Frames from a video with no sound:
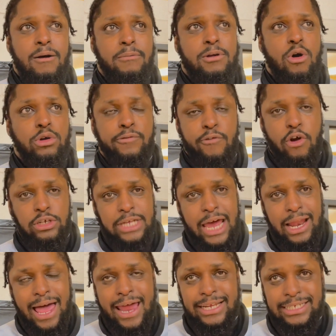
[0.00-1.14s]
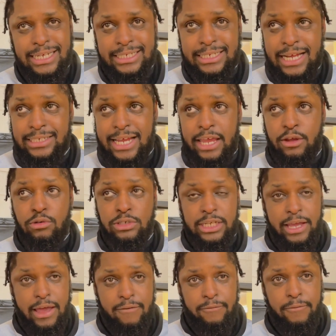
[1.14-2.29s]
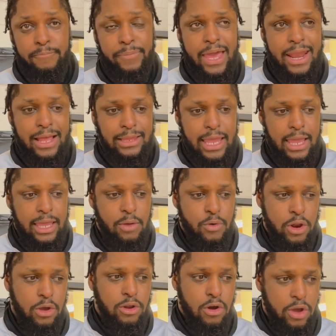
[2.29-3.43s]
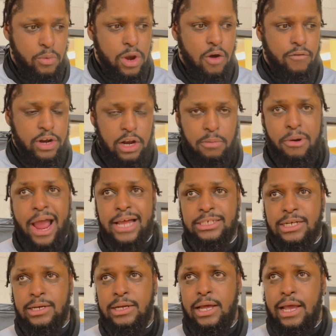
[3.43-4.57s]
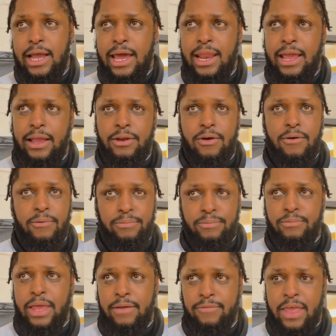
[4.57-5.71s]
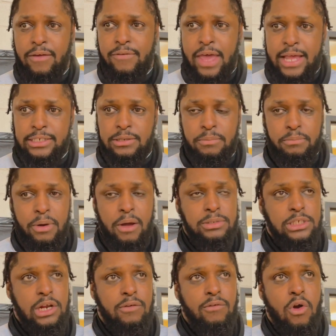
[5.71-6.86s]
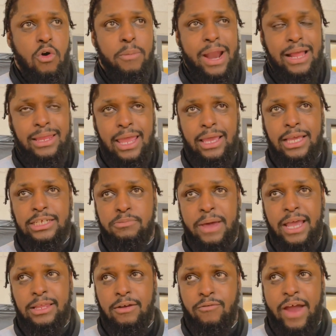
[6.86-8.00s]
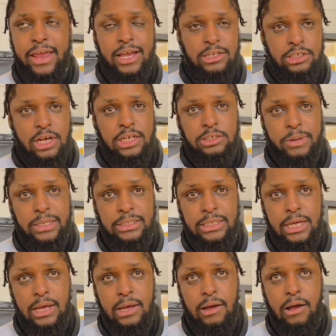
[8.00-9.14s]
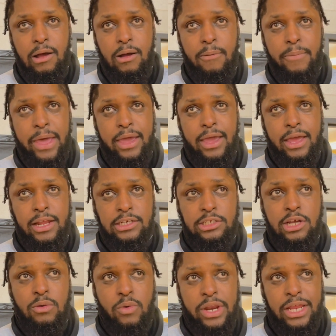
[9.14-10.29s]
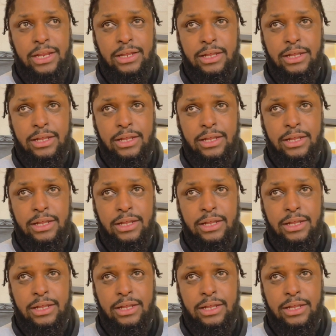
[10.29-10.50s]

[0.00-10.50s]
Coach Frost had a lot of success at UCF. And I think he went over to Nebraska. And they've had some bumps in the road, but I think he's made the right adjustments and has done what he